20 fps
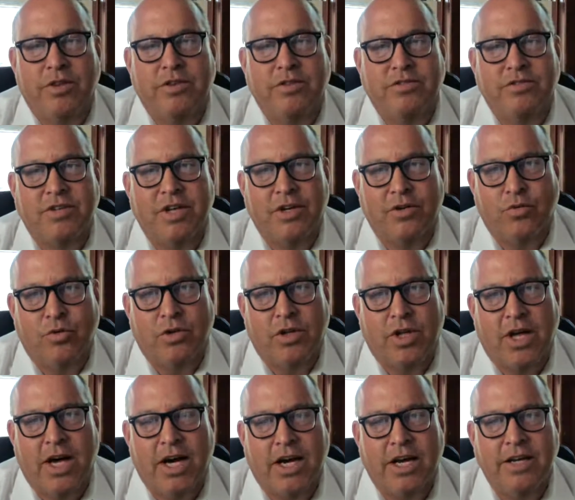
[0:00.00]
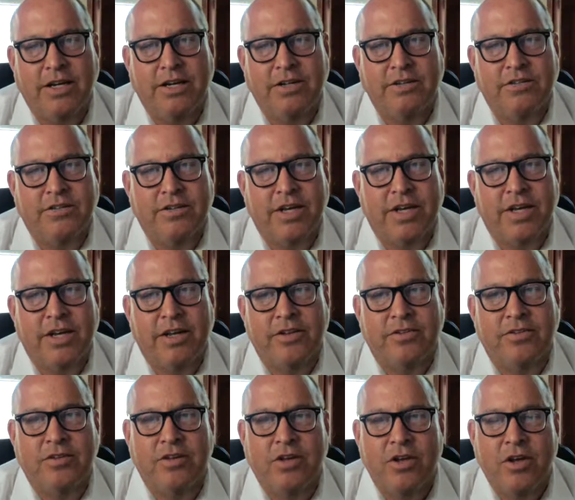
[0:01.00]
Central Lock is that
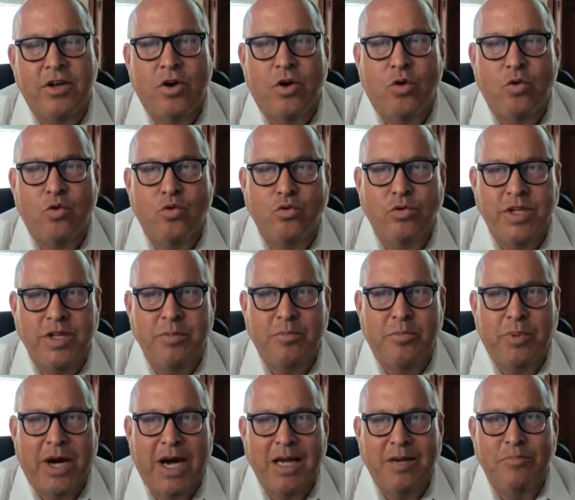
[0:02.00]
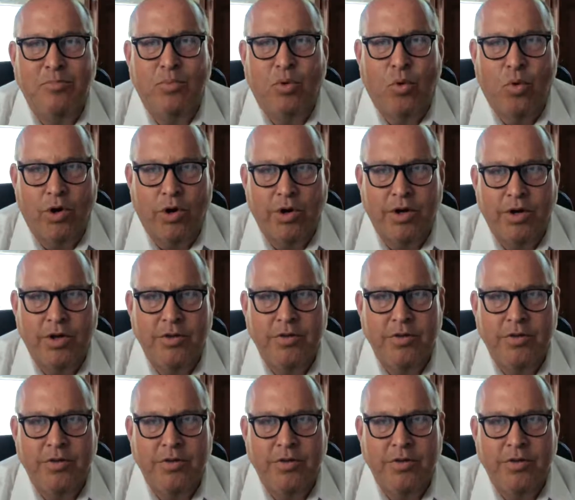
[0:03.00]
it's only by board.